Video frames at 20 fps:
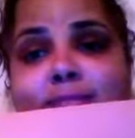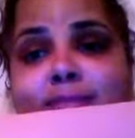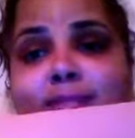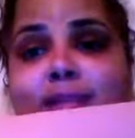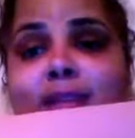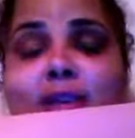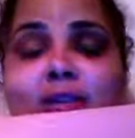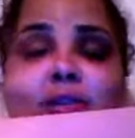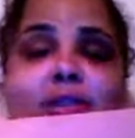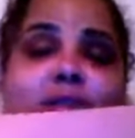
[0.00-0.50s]

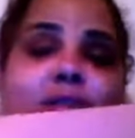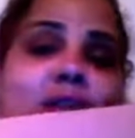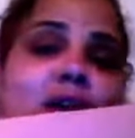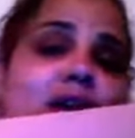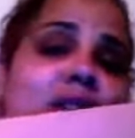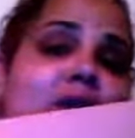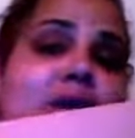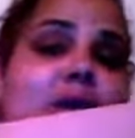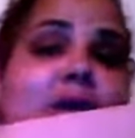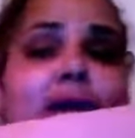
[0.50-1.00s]
there's this
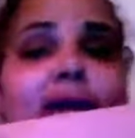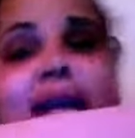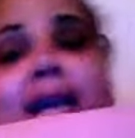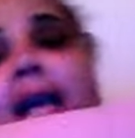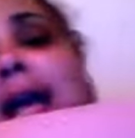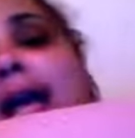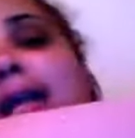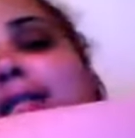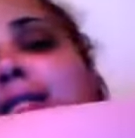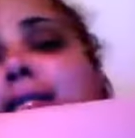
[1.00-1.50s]
other like
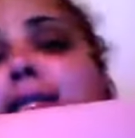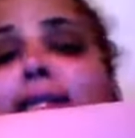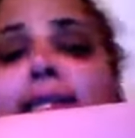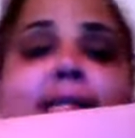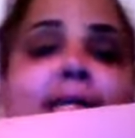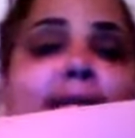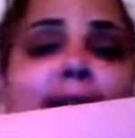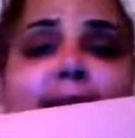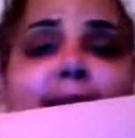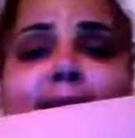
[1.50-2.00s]

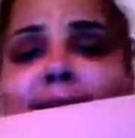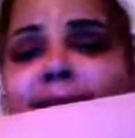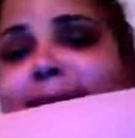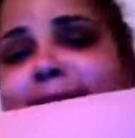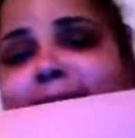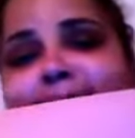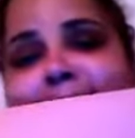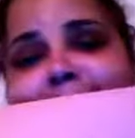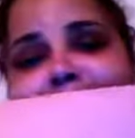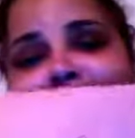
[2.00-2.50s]
entity,
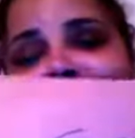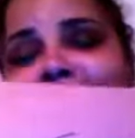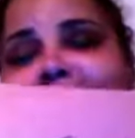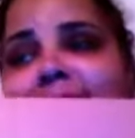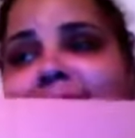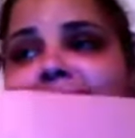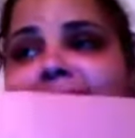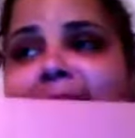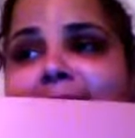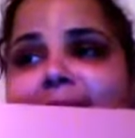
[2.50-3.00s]

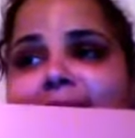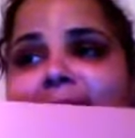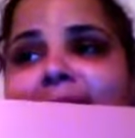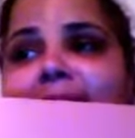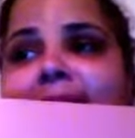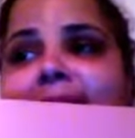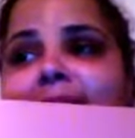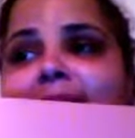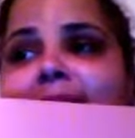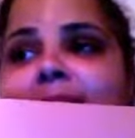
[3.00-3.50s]

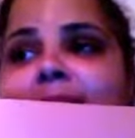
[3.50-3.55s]
and